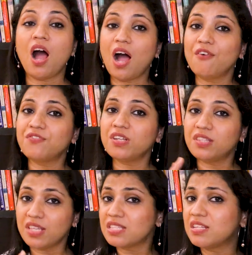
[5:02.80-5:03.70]
After
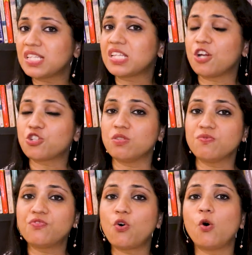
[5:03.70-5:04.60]
this
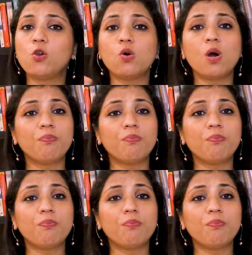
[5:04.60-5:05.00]
discussion, follow